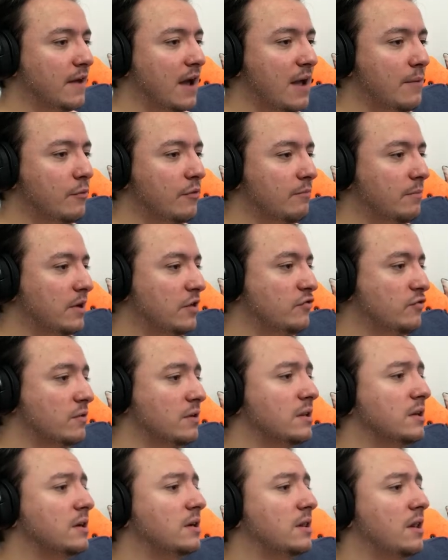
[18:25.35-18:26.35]
time with me
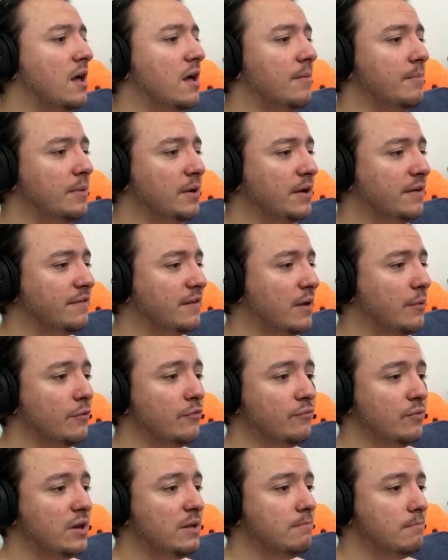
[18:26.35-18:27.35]
during the club because I
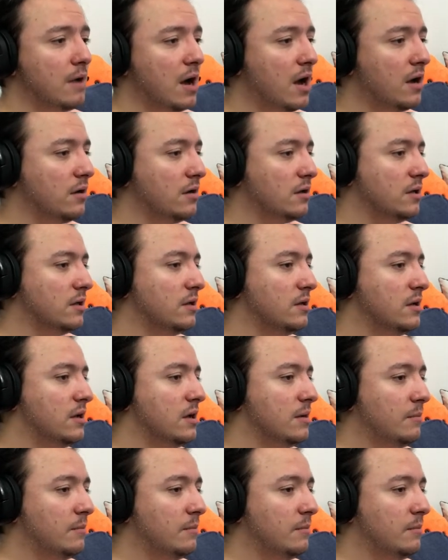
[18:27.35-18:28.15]
was reading manga.